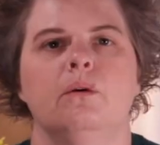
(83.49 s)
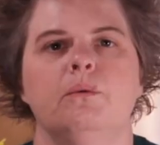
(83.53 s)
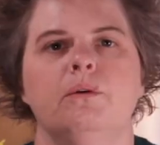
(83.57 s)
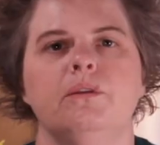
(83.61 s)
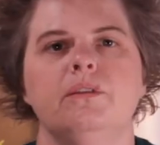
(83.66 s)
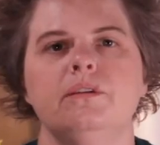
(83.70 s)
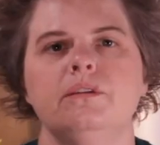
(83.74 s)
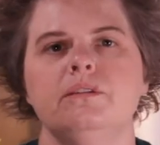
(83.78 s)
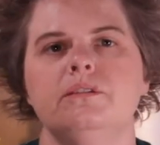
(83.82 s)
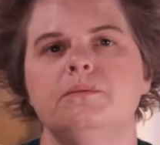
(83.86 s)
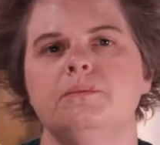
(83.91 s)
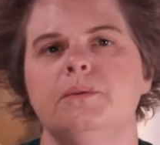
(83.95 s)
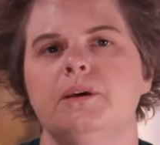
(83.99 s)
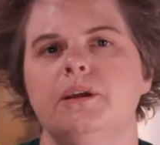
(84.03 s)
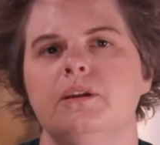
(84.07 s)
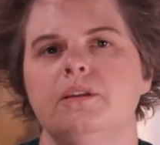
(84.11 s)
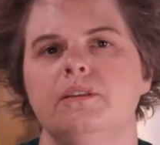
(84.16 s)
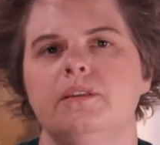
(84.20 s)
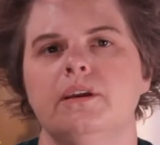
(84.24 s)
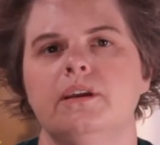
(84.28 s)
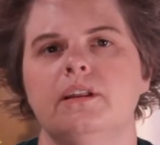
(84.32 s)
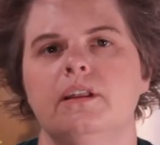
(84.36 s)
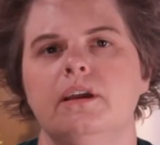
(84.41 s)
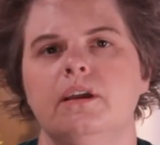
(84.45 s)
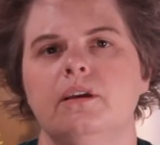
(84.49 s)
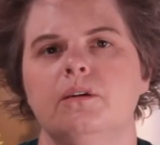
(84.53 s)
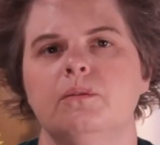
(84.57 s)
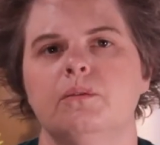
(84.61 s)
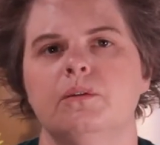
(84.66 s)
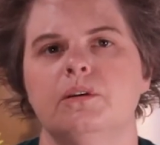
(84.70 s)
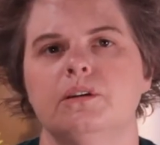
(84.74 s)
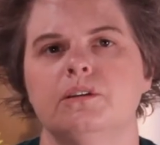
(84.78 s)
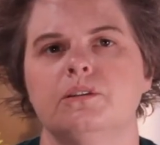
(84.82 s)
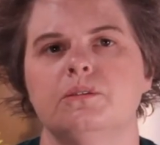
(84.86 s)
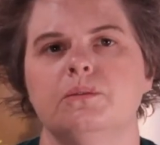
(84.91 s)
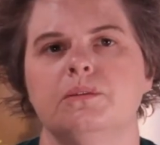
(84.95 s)
With this model, the client
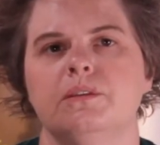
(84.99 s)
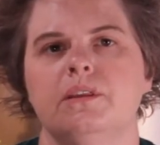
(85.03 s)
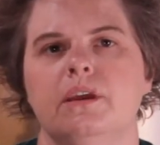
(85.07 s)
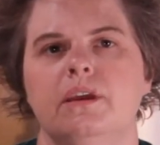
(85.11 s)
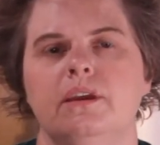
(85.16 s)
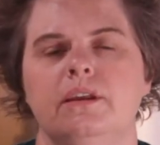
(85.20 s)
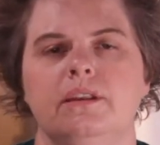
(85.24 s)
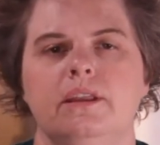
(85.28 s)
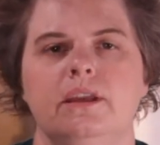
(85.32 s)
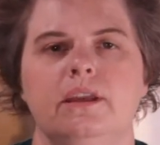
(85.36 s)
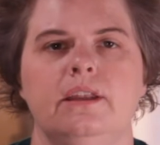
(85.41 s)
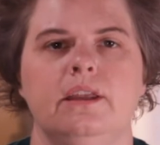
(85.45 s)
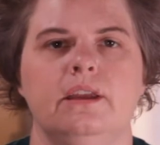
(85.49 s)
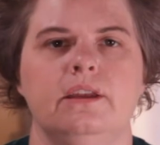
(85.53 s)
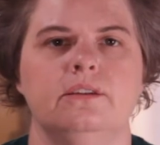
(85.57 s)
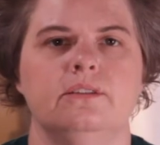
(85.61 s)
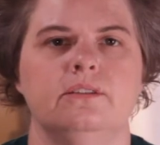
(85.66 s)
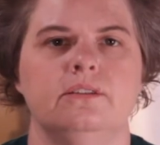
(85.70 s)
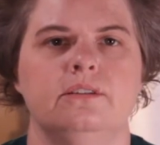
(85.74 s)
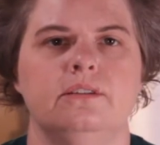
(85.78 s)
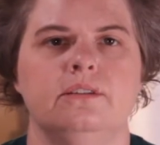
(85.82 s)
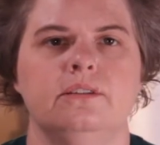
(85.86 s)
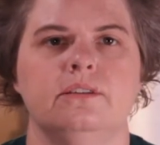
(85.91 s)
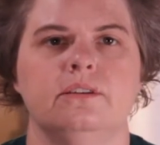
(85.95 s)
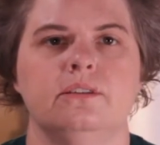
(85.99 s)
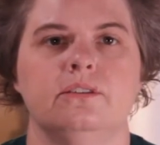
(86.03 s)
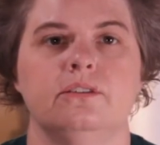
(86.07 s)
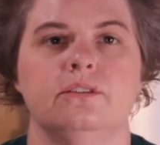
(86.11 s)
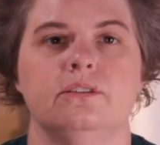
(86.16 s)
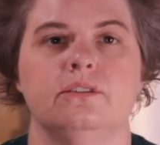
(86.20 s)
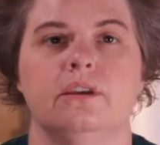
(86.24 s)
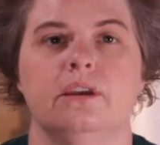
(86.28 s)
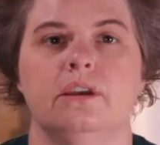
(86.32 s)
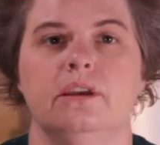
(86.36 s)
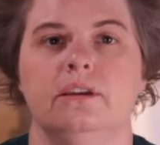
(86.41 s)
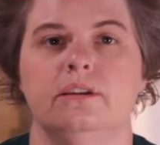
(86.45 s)
works with a lead agency such
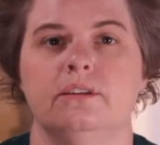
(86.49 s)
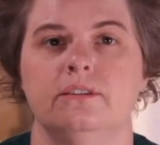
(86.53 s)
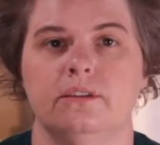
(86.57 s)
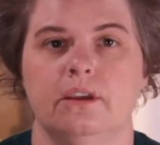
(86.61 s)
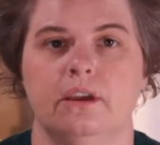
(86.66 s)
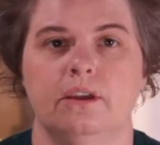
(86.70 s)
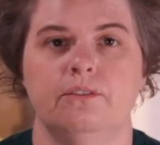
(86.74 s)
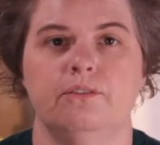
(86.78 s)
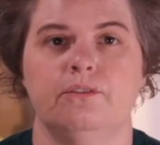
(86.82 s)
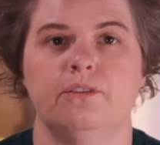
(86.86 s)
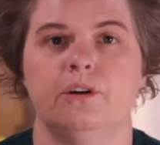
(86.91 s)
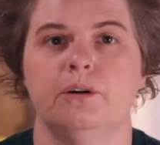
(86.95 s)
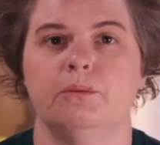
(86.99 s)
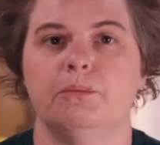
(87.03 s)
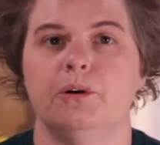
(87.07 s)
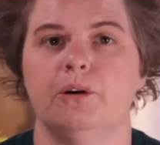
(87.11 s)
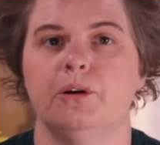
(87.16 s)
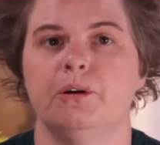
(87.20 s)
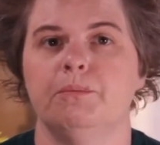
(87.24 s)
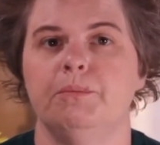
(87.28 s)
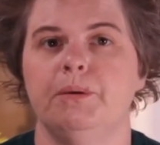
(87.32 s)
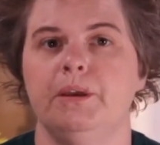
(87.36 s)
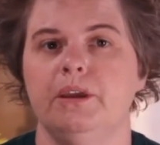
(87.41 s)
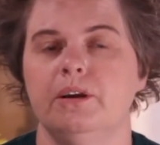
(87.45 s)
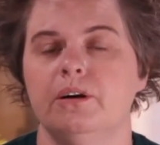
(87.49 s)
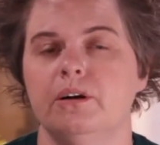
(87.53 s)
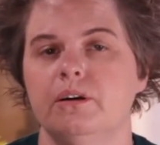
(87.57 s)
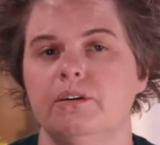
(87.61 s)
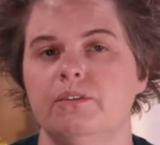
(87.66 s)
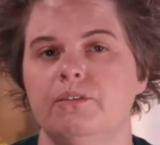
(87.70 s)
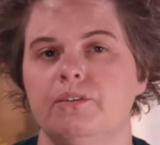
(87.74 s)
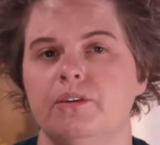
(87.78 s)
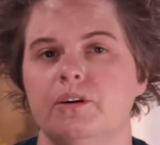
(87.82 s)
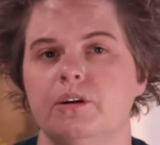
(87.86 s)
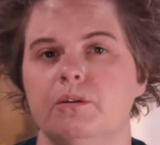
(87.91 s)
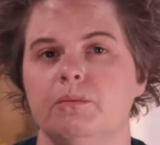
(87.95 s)
as a design firm or a PR
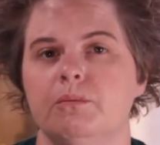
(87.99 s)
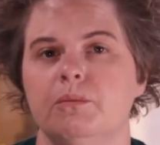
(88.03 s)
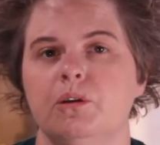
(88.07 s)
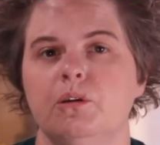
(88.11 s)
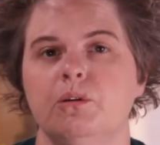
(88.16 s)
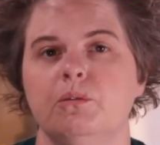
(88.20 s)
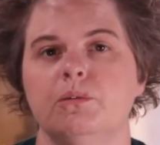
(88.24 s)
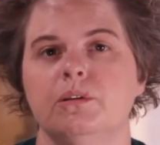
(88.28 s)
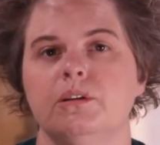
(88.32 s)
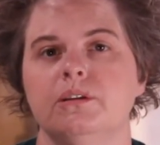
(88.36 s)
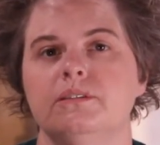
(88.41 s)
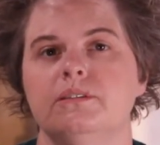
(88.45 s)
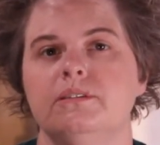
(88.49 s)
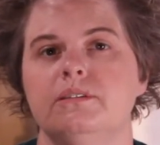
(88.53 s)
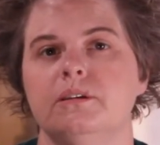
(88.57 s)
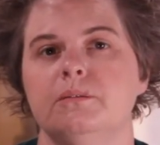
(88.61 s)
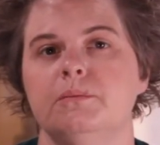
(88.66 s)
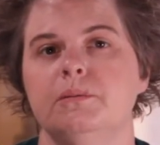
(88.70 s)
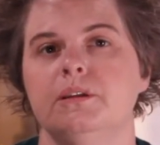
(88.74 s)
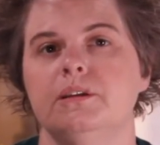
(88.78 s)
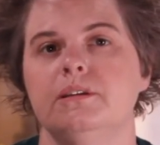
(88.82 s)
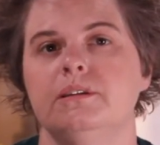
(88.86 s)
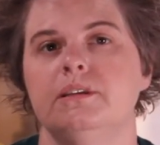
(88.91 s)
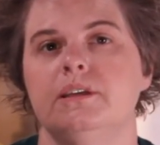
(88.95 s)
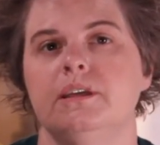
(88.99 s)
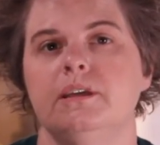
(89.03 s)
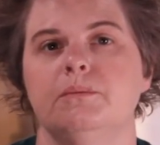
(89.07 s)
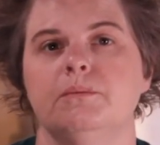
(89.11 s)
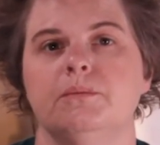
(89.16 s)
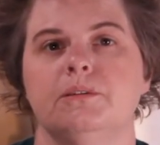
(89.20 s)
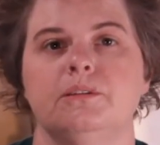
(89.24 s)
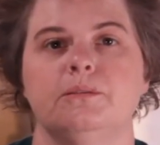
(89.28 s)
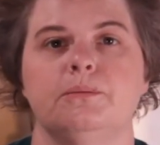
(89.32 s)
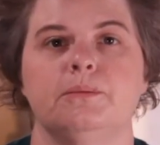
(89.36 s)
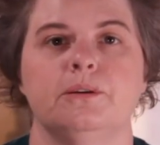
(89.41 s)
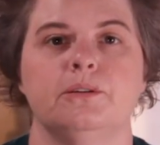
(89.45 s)
firm who will assemble a team
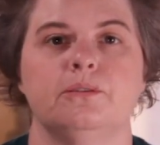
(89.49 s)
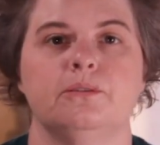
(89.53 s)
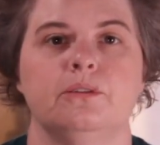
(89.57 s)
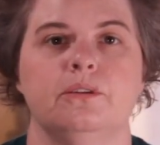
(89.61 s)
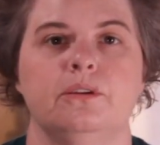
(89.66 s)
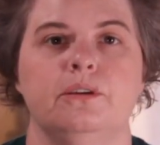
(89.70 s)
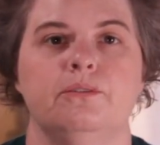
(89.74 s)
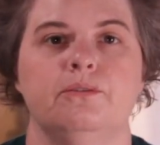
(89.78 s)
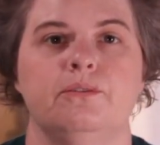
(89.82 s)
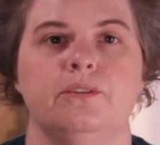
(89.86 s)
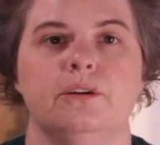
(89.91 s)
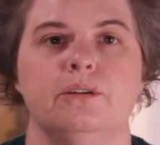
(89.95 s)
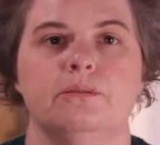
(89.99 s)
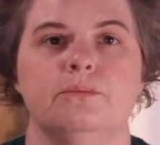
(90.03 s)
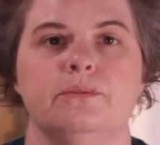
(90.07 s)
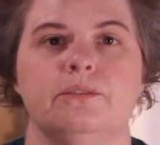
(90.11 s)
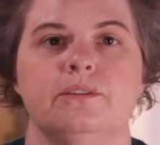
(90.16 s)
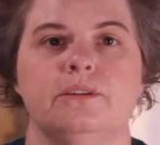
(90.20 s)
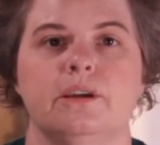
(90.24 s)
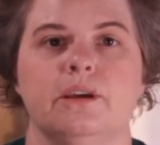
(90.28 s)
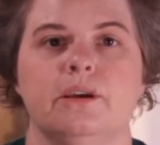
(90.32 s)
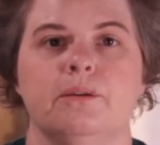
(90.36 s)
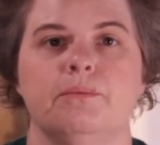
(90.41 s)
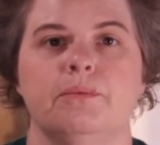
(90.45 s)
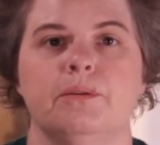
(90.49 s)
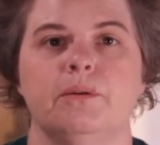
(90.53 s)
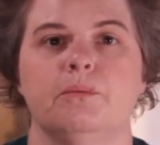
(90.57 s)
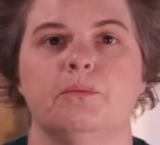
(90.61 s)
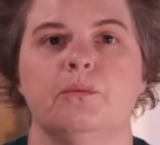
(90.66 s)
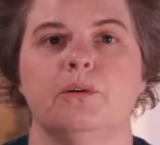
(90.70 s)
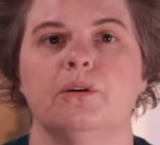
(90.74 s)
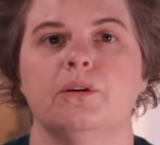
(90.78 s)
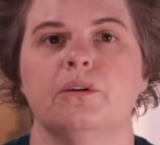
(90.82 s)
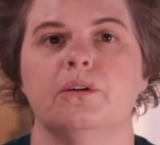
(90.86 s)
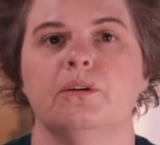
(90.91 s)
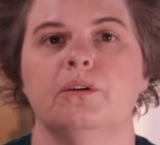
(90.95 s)
of specialty firms to help them
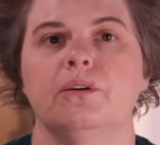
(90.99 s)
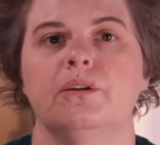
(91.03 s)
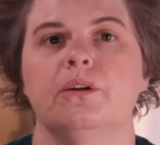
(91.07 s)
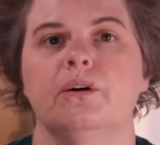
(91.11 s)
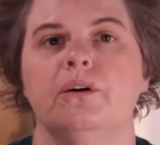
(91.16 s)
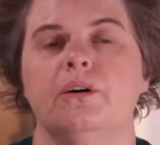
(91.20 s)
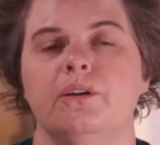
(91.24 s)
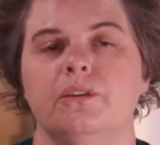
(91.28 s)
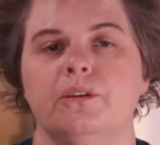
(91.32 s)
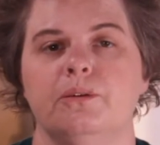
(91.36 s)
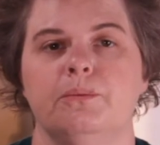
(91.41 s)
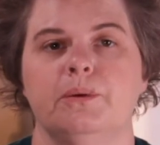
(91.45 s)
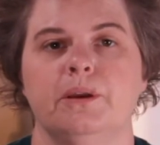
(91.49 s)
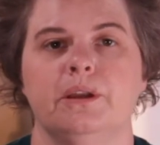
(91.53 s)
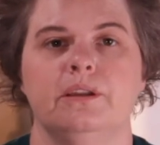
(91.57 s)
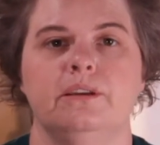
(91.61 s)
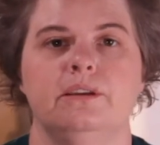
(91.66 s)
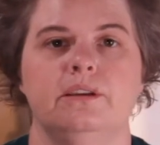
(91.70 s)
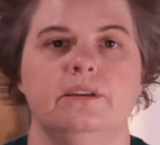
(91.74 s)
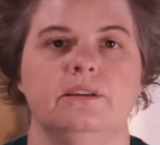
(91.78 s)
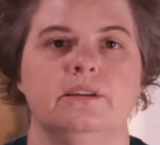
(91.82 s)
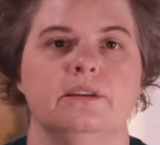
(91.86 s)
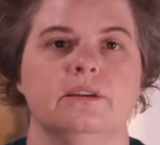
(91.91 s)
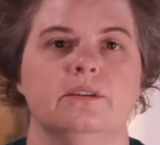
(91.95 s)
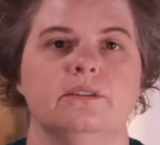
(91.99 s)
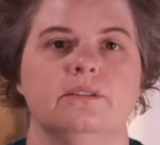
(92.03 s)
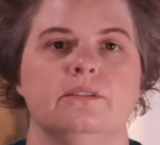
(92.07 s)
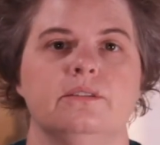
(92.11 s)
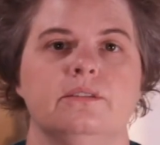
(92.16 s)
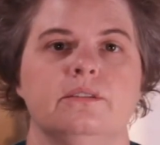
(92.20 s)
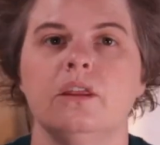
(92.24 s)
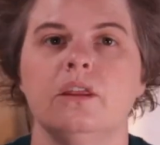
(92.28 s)
work on all the brand details.